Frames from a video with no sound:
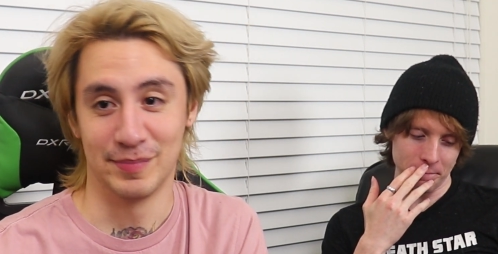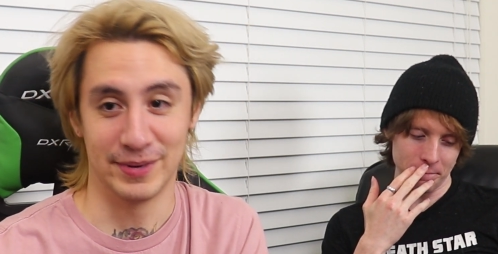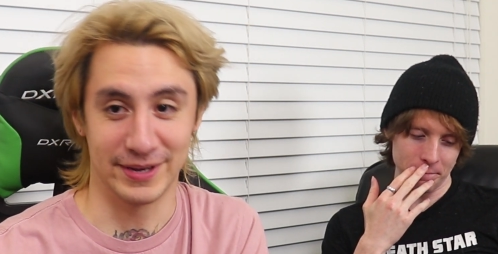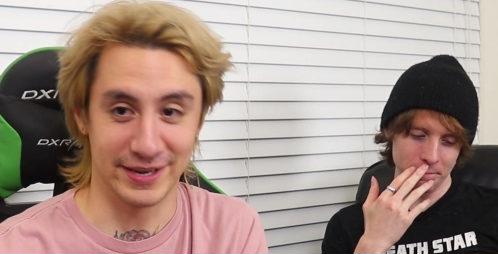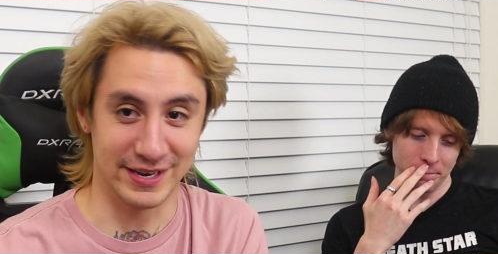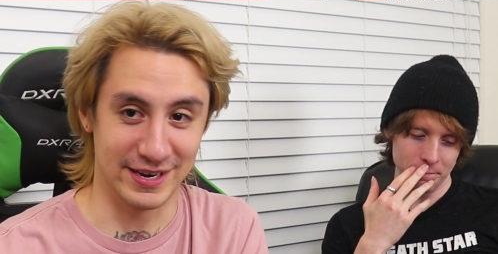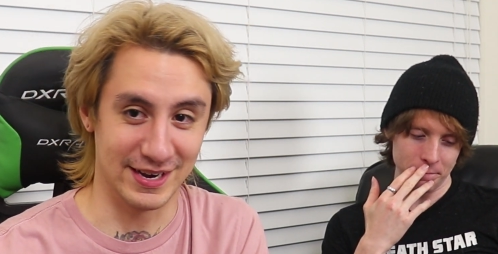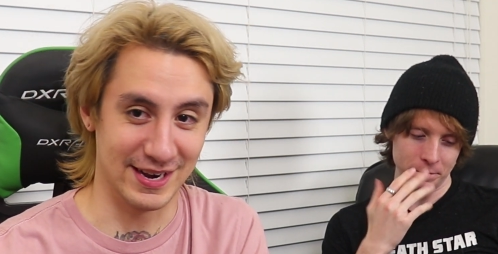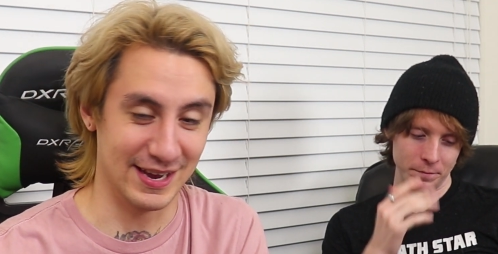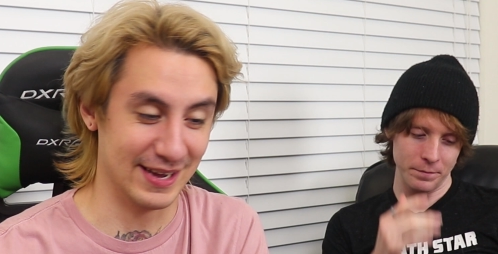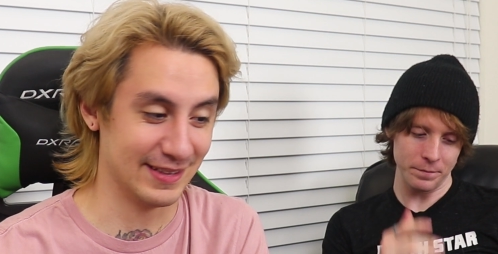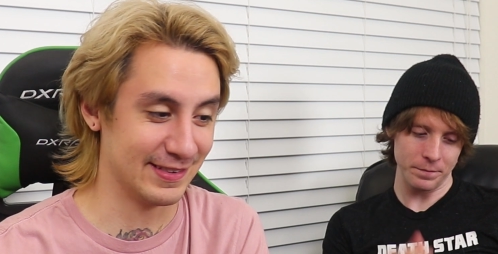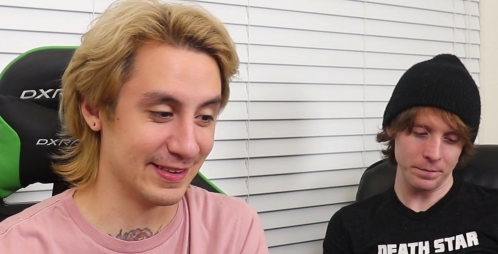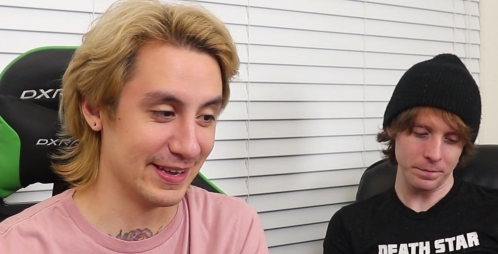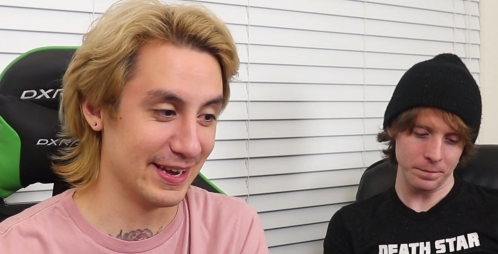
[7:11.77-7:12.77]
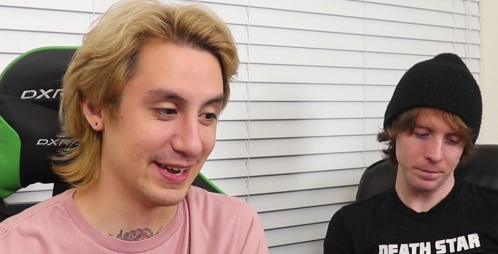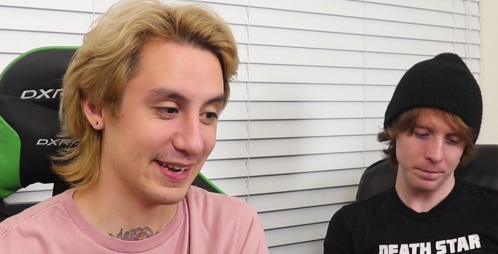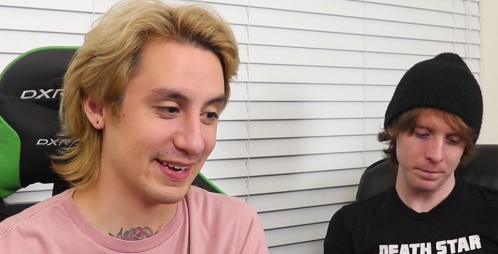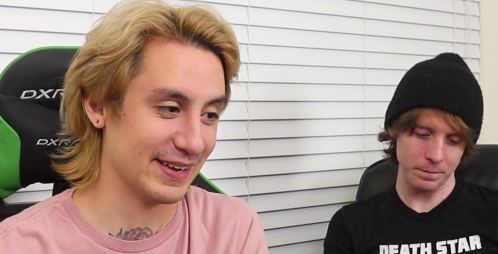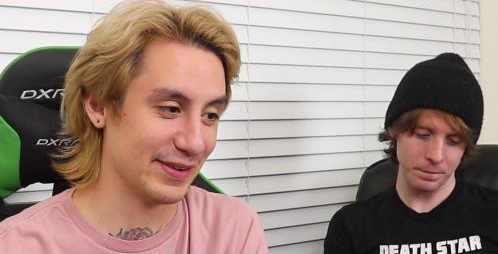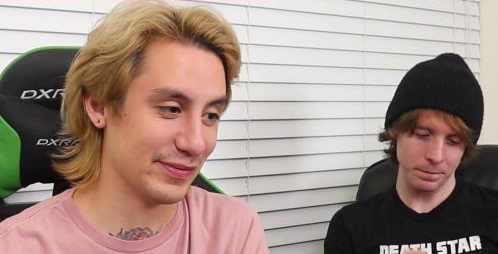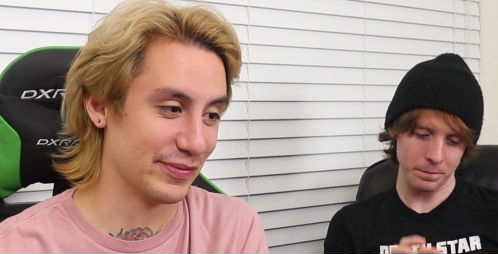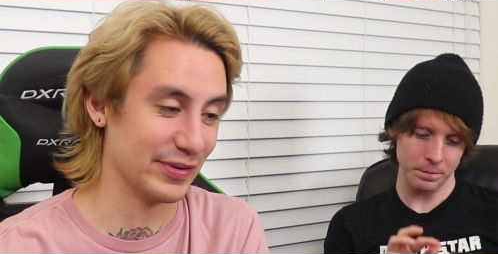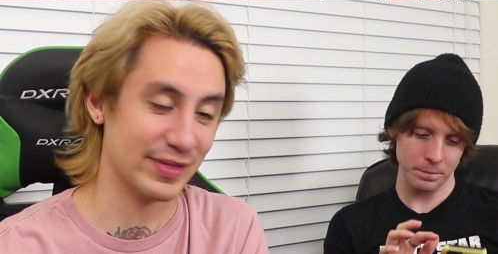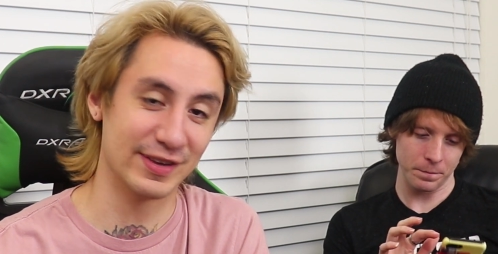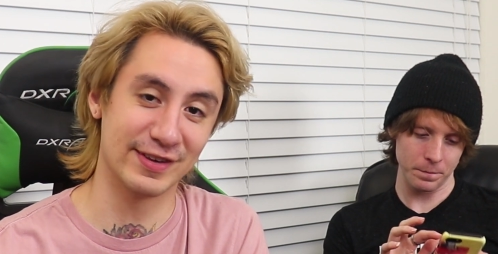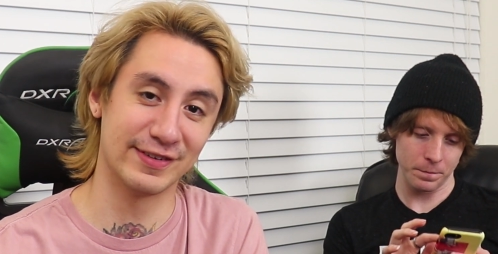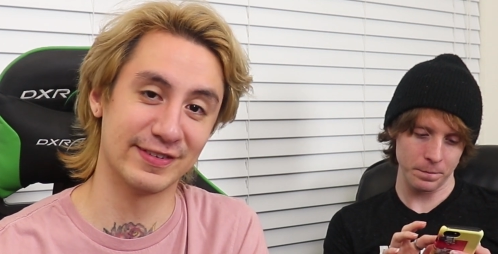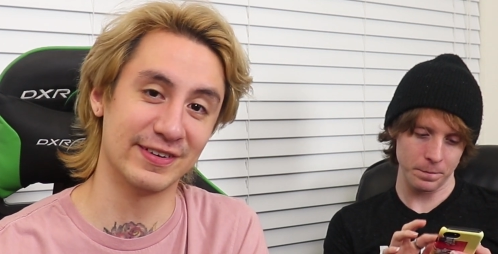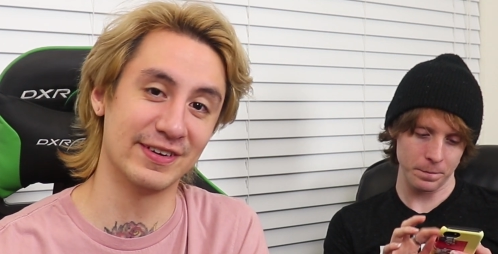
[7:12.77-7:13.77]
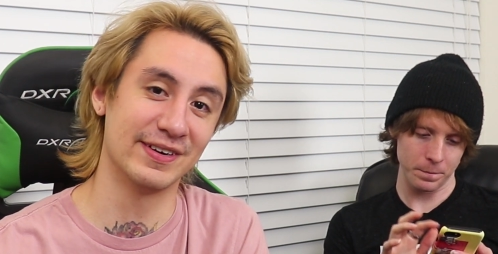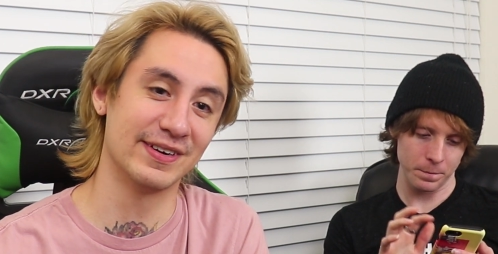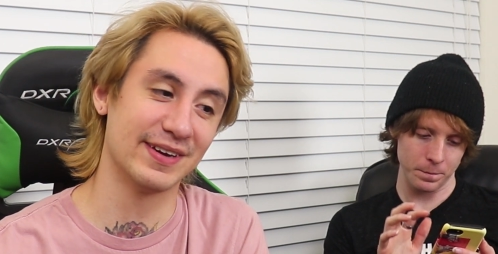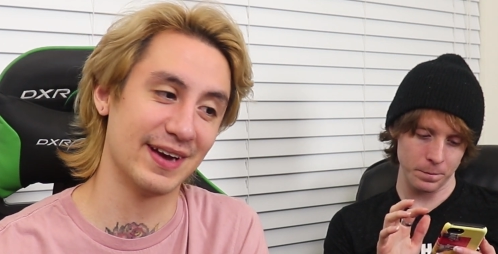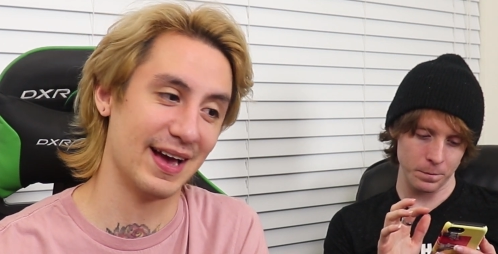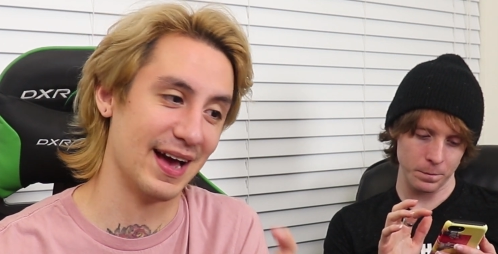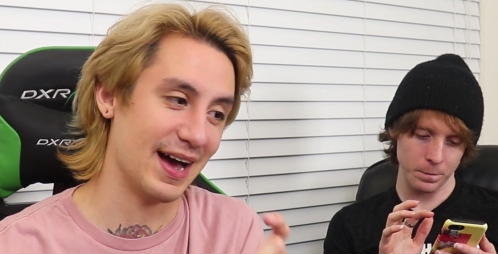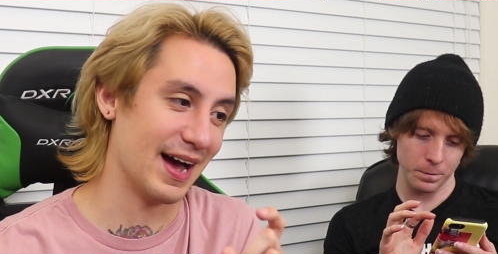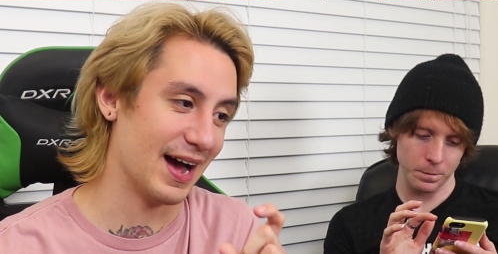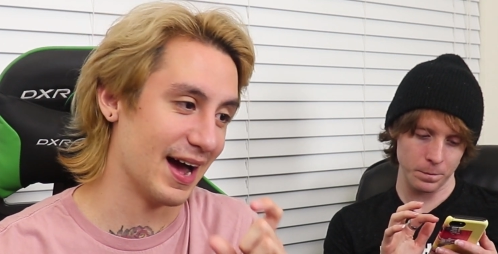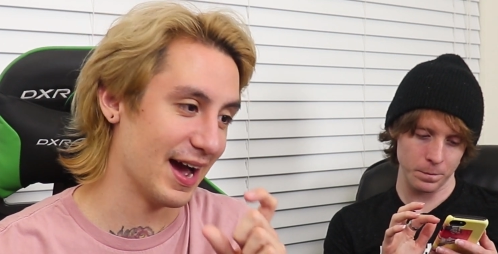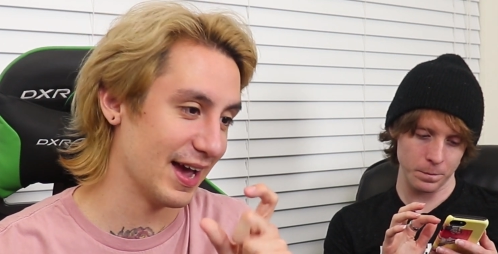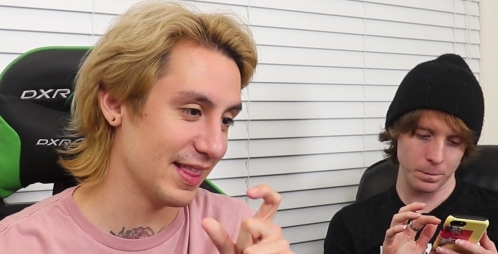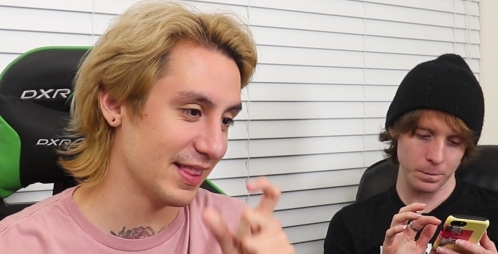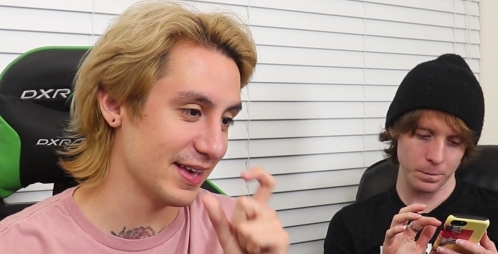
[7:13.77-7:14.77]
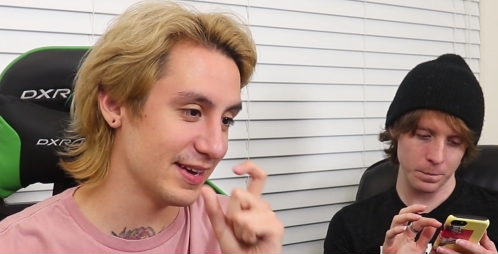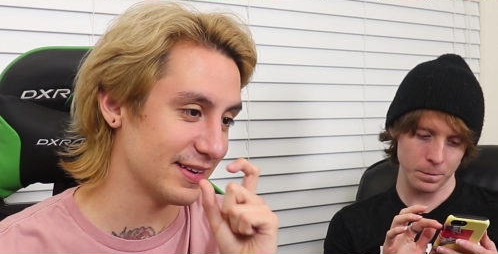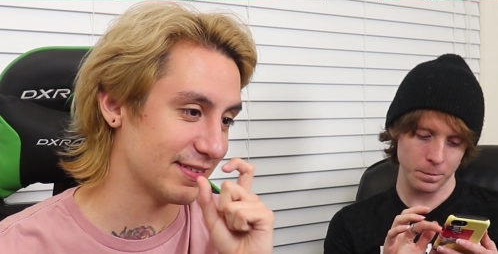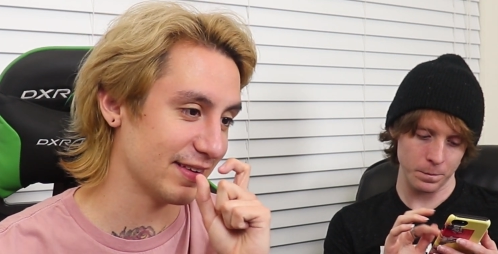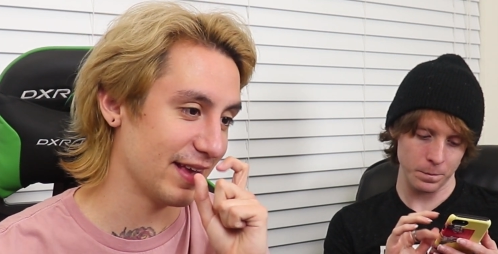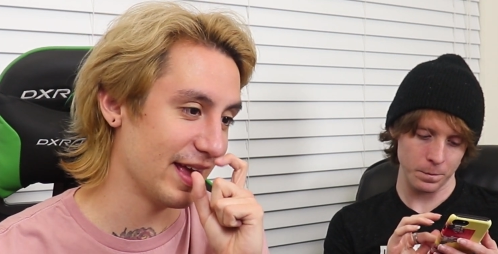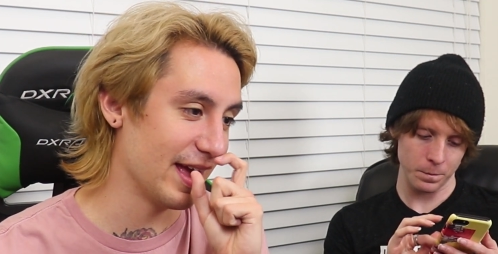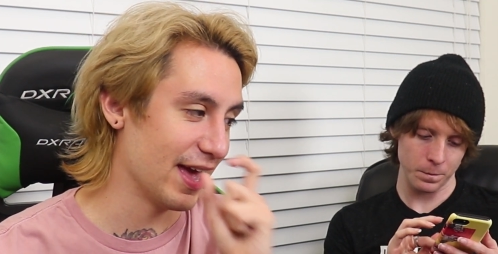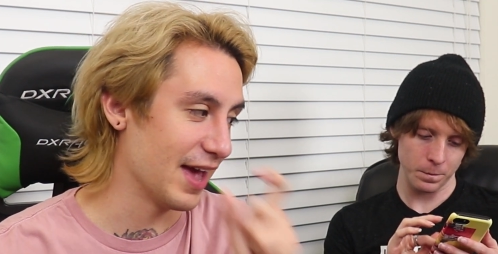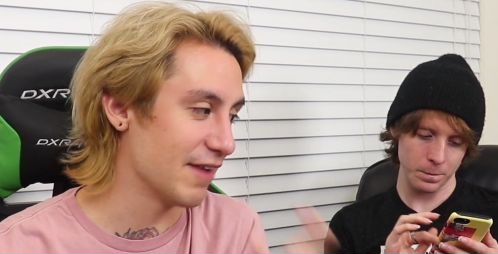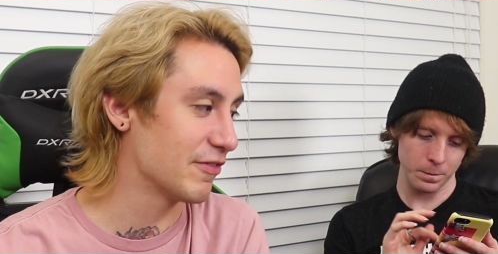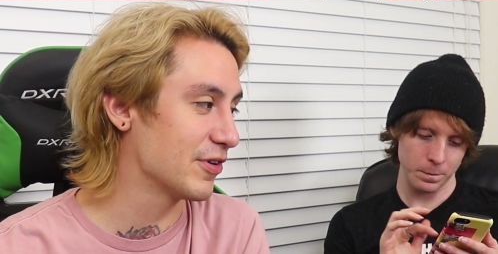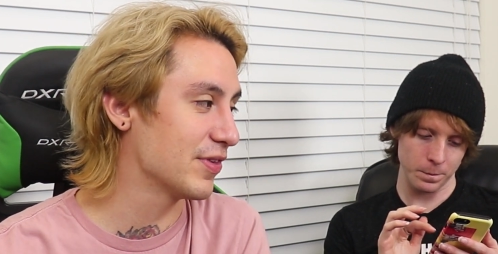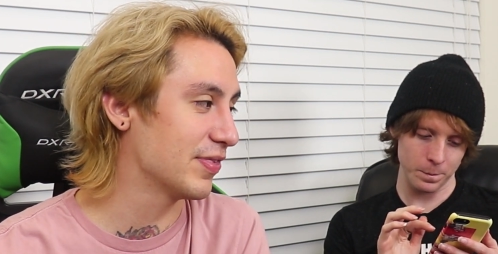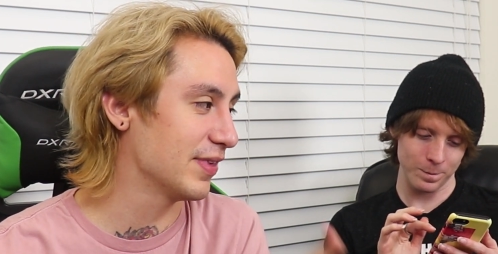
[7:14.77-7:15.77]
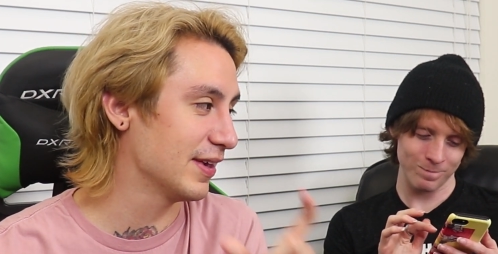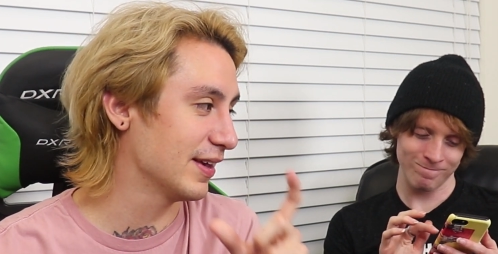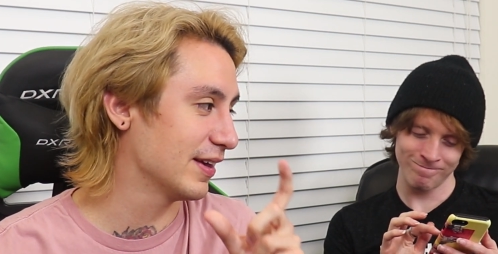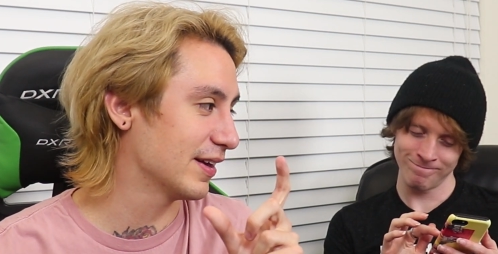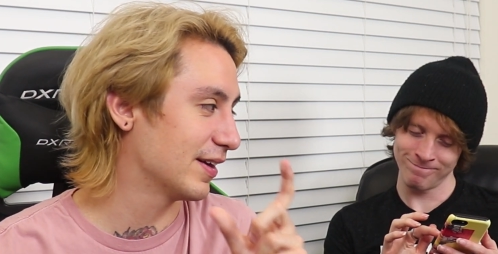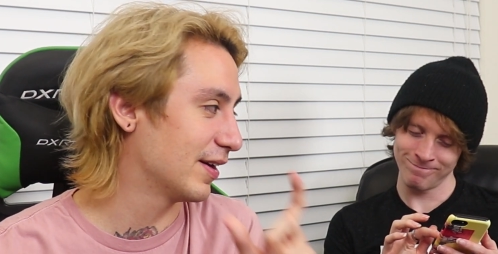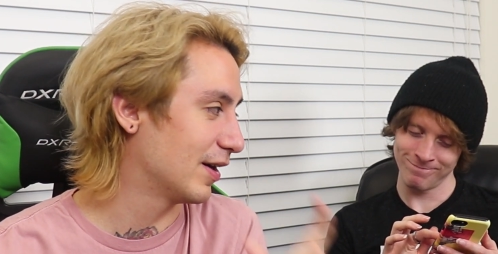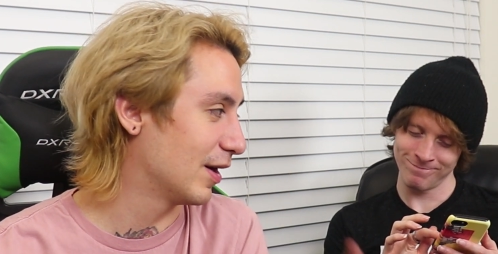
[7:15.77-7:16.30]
Speaker 1: But it's like for this song, I liked everything